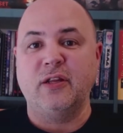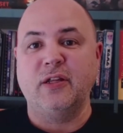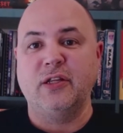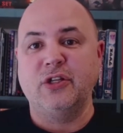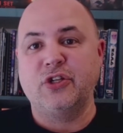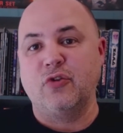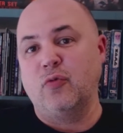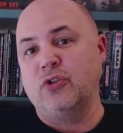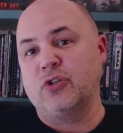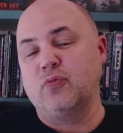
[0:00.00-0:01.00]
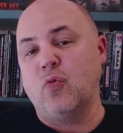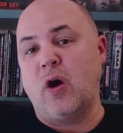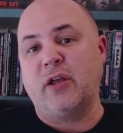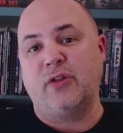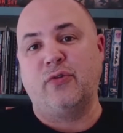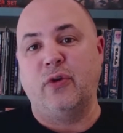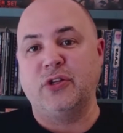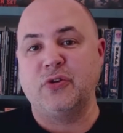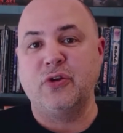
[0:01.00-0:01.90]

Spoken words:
and so we'll just walk you through it.